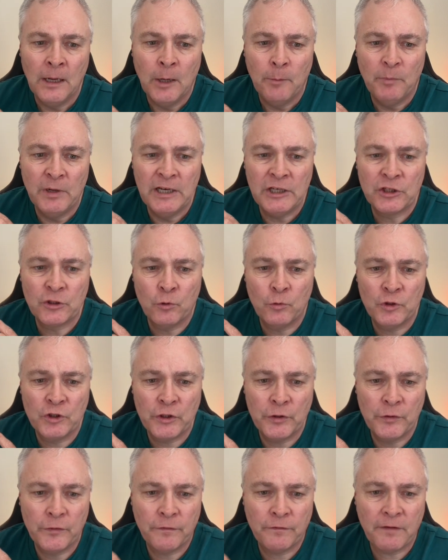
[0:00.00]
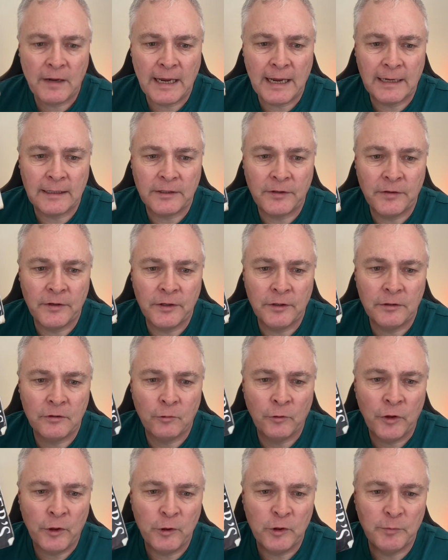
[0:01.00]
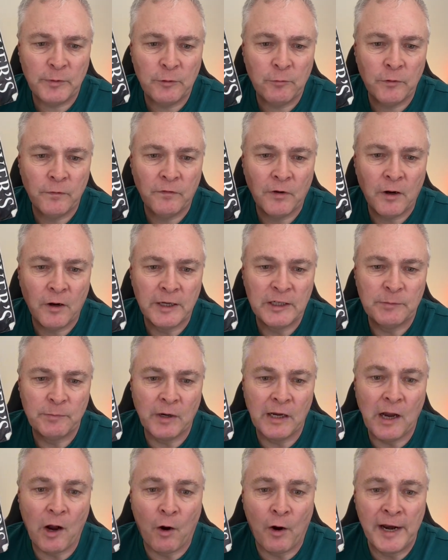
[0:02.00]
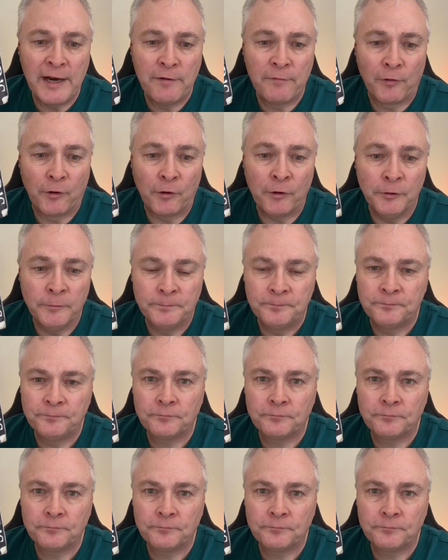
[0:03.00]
But it's also the fact that, although it's been revised by Ivor,